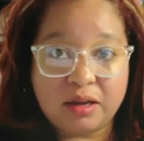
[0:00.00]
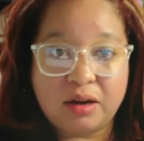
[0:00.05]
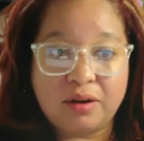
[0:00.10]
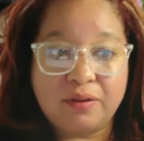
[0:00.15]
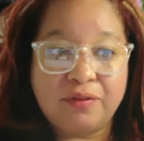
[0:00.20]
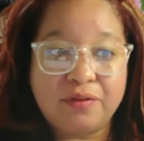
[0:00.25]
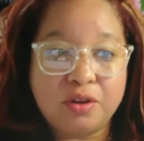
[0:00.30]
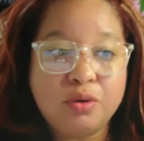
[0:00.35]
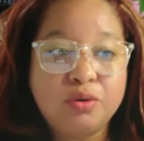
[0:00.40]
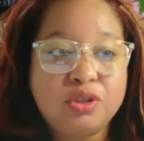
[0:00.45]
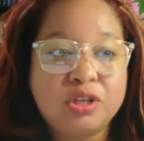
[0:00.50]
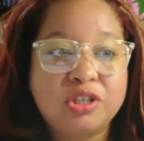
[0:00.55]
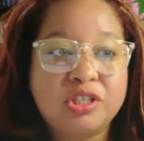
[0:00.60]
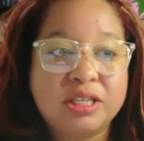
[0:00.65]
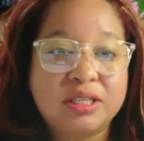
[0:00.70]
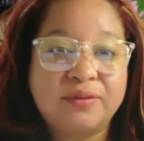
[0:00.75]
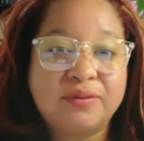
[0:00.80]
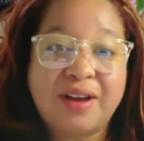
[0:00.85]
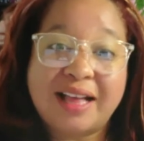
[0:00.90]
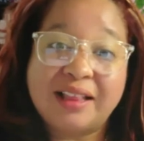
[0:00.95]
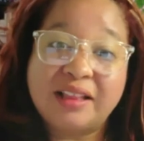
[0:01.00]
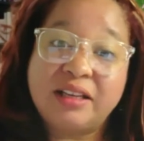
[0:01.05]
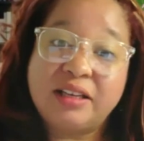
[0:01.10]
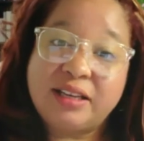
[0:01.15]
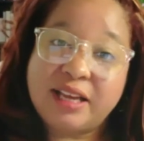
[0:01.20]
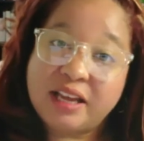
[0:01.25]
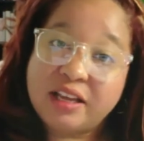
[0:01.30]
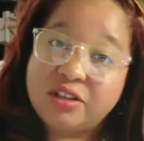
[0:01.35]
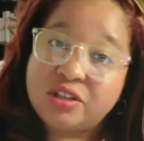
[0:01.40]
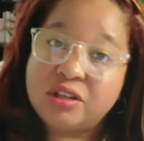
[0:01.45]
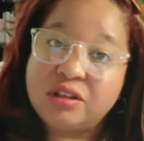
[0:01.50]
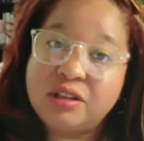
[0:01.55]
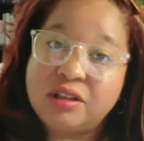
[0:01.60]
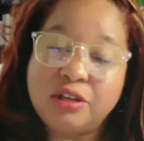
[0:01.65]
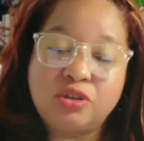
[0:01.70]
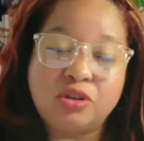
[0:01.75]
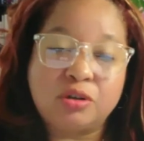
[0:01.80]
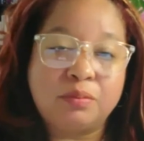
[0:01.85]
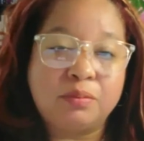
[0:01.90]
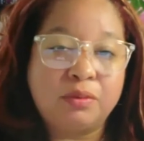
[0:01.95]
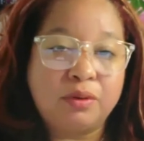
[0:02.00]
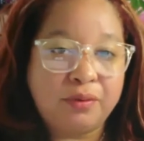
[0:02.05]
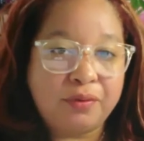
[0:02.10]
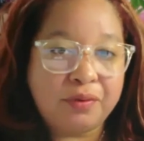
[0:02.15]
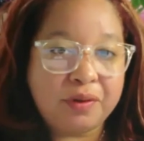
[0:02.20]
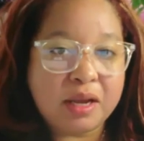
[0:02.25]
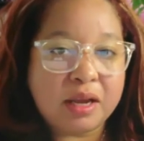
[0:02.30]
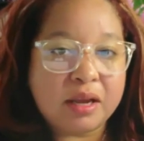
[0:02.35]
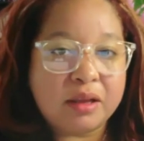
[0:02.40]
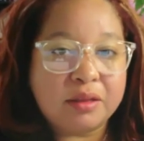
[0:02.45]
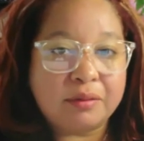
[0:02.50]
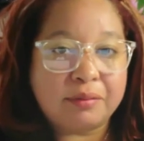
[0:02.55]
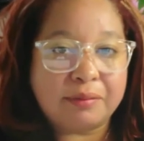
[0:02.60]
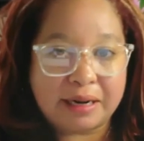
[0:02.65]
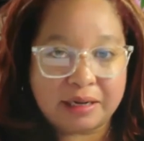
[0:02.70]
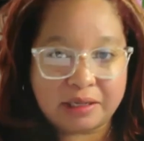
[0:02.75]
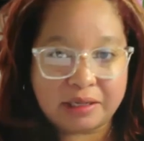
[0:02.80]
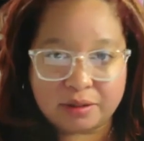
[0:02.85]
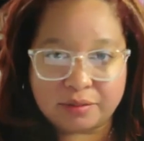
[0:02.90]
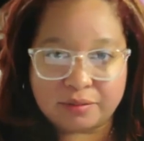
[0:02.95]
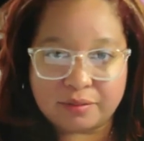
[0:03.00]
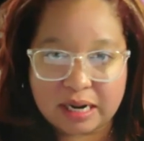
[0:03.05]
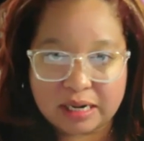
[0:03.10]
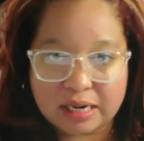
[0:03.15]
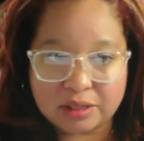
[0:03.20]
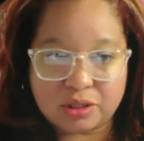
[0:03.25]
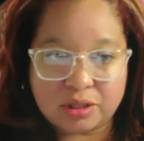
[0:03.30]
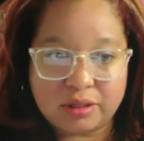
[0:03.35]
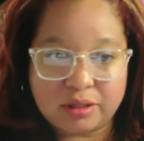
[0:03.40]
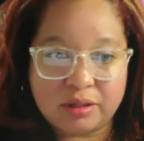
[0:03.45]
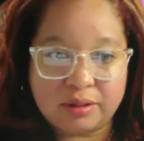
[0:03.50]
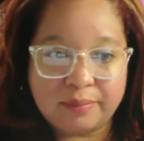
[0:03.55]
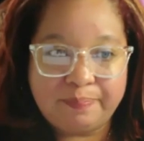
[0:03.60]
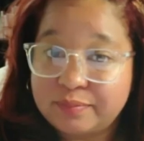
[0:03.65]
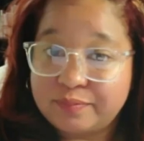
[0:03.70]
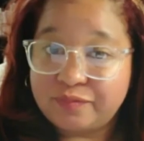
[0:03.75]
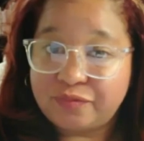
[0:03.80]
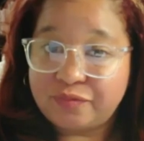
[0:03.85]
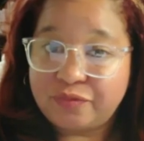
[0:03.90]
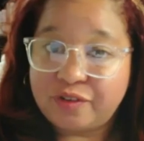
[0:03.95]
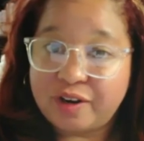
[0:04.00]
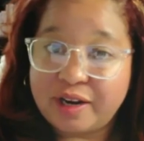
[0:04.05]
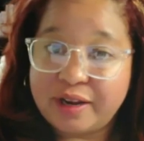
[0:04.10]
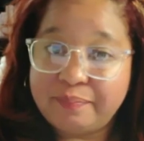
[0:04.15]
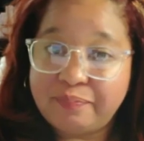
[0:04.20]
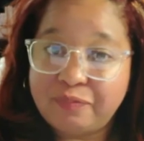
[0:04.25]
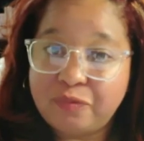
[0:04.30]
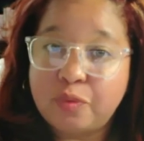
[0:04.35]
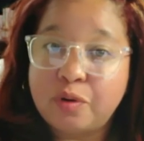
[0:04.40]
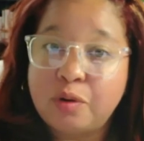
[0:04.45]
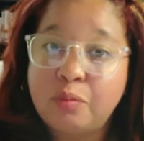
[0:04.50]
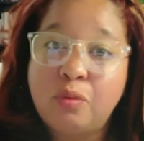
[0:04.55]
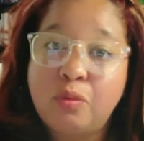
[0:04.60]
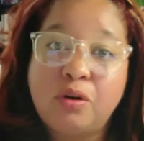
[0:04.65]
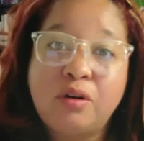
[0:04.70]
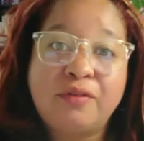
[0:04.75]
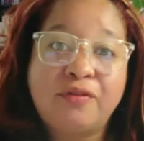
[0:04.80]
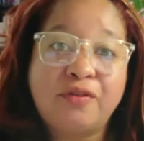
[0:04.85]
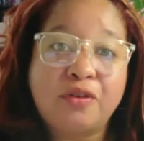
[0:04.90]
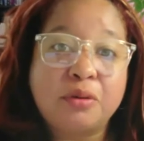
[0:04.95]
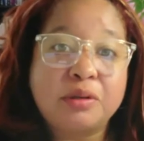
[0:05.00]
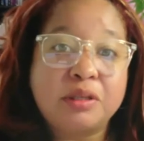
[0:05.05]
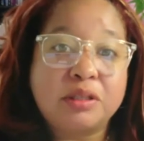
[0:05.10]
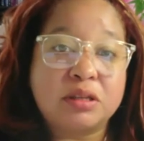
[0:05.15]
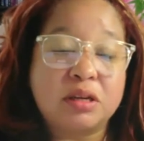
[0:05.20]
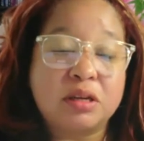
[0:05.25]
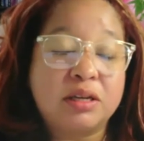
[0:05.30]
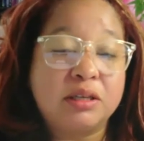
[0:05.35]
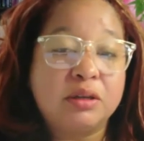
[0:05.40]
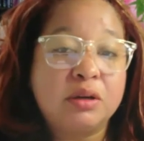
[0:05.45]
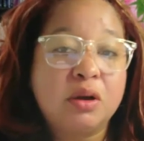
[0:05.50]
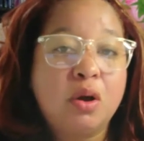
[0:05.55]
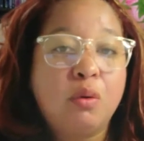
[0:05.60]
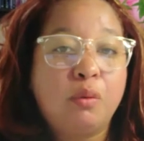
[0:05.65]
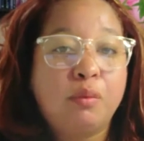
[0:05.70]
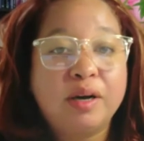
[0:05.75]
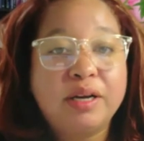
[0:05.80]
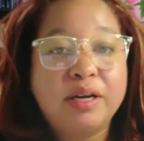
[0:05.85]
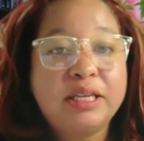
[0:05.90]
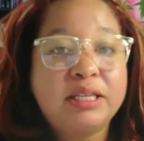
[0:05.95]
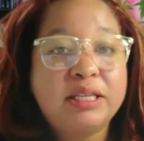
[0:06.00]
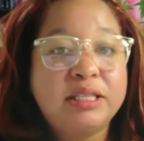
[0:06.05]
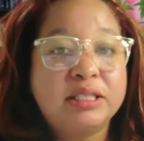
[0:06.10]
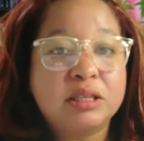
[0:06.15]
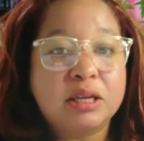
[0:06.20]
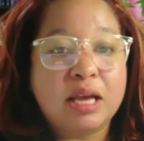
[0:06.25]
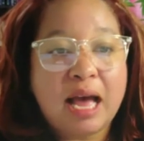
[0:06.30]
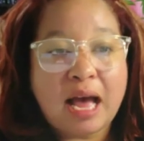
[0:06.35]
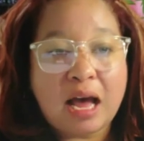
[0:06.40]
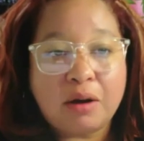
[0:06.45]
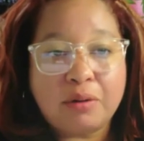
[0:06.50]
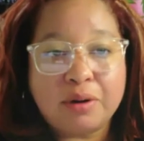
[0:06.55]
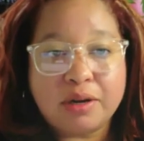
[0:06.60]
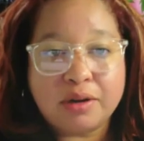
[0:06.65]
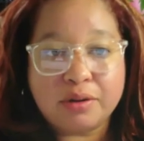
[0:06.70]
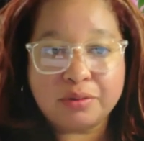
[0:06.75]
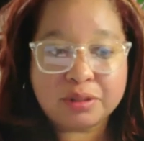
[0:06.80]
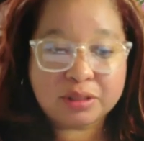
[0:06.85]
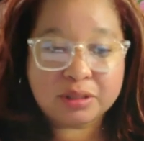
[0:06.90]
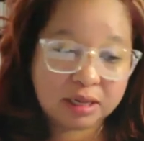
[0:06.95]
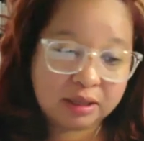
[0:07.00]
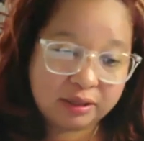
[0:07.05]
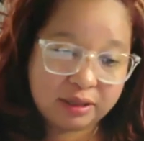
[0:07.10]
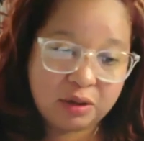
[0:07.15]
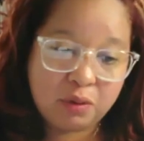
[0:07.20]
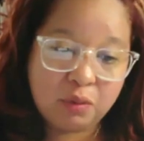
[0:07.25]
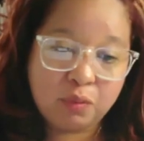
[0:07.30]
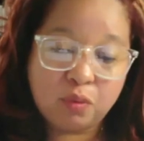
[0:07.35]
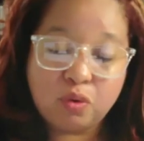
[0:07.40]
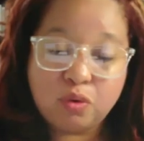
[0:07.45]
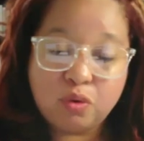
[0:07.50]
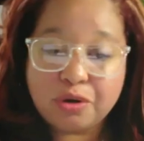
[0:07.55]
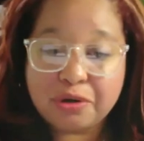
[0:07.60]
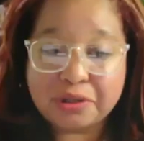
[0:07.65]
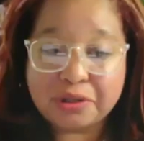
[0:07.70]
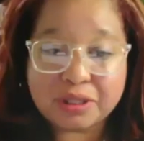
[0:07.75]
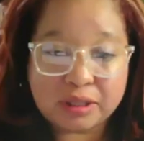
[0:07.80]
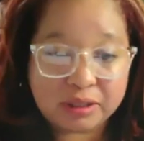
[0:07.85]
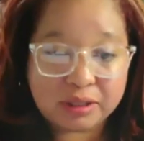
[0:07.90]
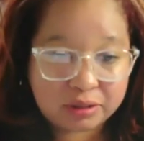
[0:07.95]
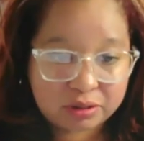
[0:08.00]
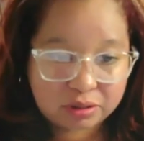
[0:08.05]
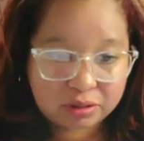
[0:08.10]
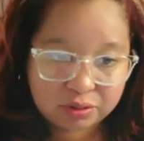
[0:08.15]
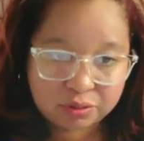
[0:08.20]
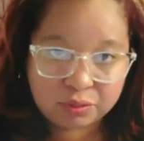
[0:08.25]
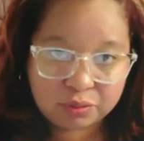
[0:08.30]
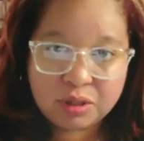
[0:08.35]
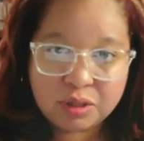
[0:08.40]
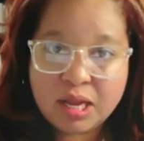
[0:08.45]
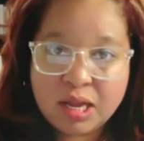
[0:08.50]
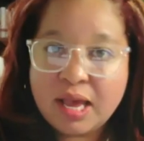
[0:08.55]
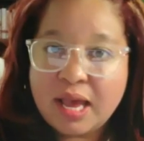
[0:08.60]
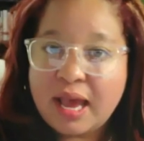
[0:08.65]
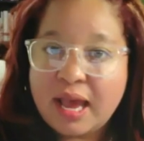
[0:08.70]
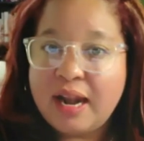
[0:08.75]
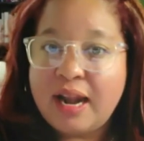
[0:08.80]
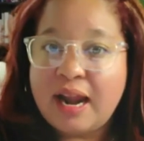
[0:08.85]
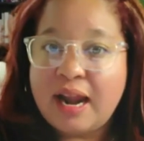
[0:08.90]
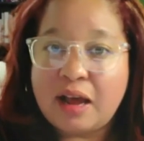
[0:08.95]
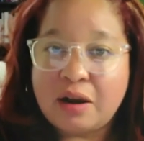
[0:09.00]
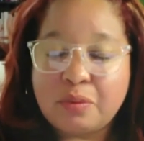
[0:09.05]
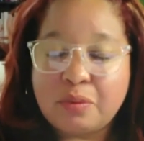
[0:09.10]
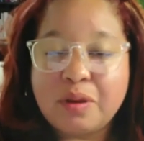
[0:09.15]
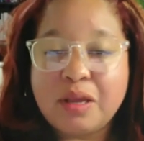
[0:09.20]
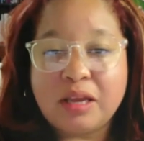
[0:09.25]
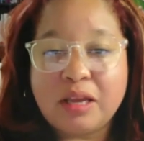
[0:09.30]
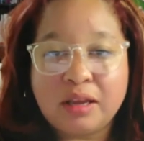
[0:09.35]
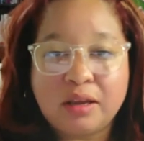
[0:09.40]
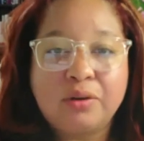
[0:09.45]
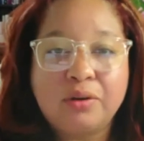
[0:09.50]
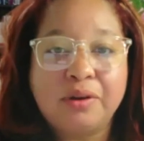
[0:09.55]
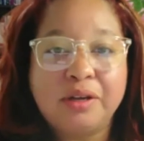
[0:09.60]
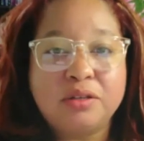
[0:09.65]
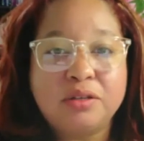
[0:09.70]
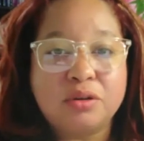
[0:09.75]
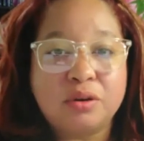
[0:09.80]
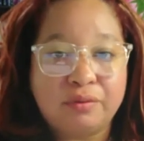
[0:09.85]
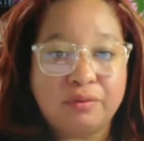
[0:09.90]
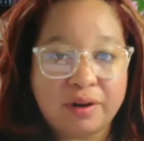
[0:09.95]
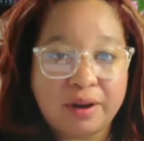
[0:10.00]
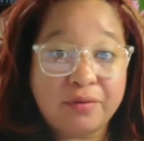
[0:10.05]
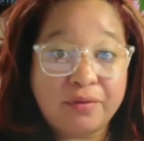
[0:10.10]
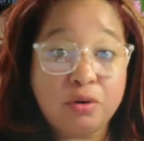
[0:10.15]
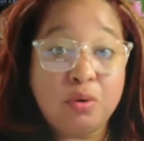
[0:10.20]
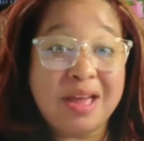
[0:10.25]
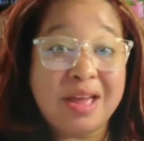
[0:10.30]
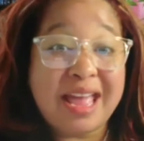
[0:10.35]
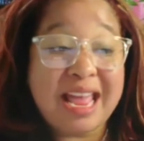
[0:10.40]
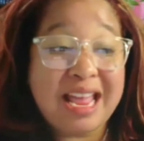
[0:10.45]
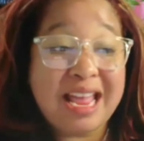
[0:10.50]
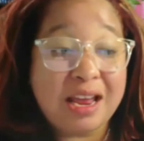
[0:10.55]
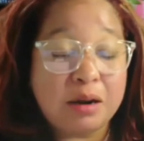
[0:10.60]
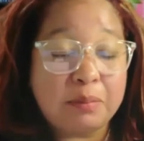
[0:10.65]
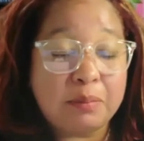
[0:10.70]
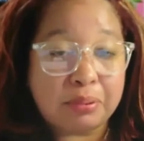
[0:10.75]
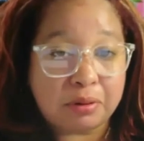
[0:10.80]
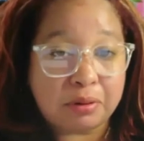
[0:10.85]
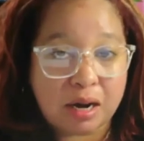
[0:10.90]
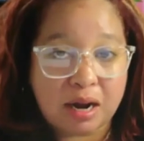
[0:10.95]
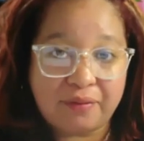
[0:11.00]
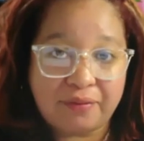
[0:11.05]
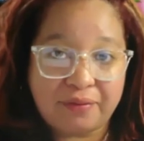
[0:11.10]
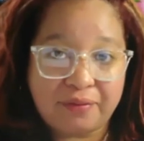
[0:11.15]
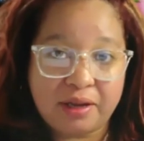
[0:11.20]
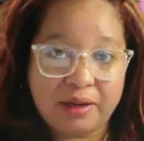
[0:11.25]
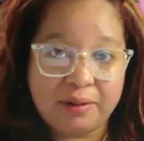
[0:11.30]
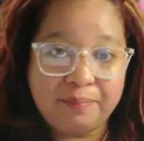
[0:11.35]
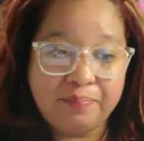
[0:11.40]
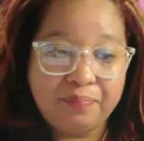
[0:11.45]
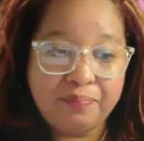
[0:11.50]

Our views yeah. are just validation that you're moving in the right direction, right? right? We're more focused on what is, how are you selling, who you're selling to, and how do we increase your revenue and profit?